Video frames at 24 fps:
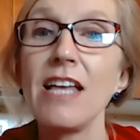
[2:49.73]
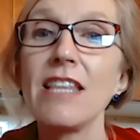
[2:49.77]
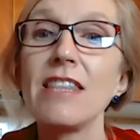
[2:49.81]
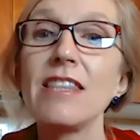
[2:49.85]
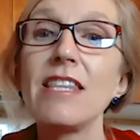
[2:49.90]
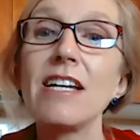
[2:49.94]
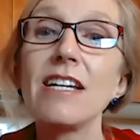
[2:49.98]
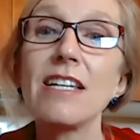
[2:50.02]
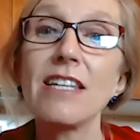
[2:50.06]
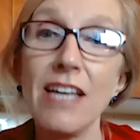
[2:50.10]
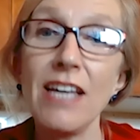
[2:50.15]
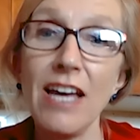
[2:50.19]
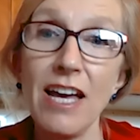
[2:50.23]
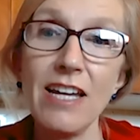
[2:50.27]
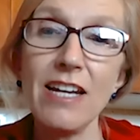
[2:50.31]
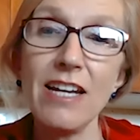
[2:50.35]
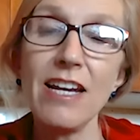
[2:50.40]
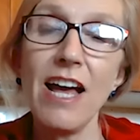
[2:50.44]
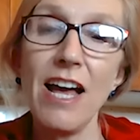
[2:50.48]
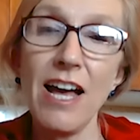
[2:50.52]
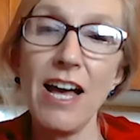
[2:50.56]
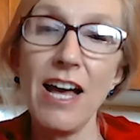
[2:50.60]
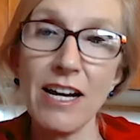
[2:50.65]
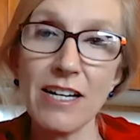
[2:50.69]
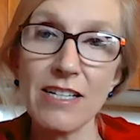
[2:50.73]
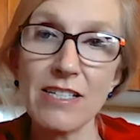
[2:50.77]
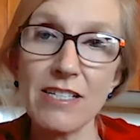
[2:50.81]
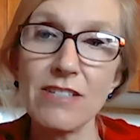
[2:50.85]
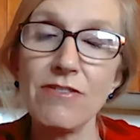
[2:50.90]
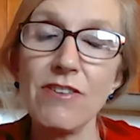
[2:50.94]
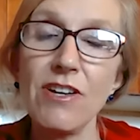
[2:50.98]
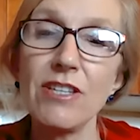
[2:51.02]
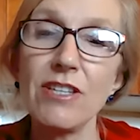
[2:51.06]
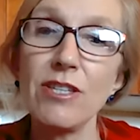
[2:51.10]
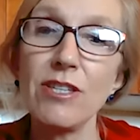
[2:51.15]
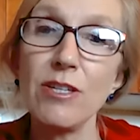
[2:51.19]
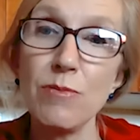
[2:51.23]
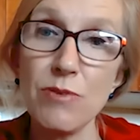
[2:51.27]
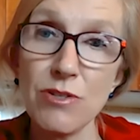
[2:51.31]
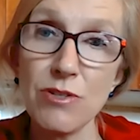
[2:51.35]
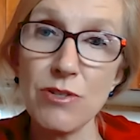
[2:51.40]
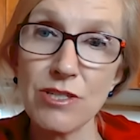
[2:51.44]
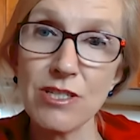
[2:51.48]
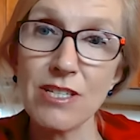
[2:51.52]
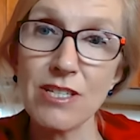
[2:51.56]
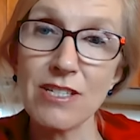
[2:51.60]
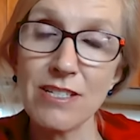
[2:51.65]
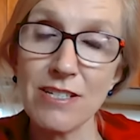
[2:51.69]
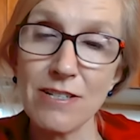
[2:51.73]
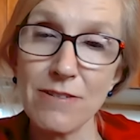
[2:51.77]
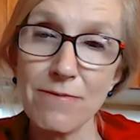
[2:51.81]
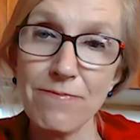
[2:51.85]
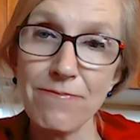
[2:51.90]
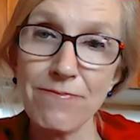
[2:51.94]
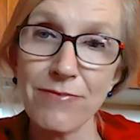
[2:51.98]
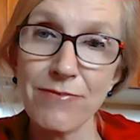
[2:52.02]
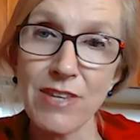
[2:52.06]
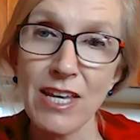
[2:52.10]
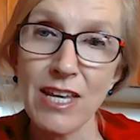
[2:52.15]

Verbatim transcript: that can activate the immune system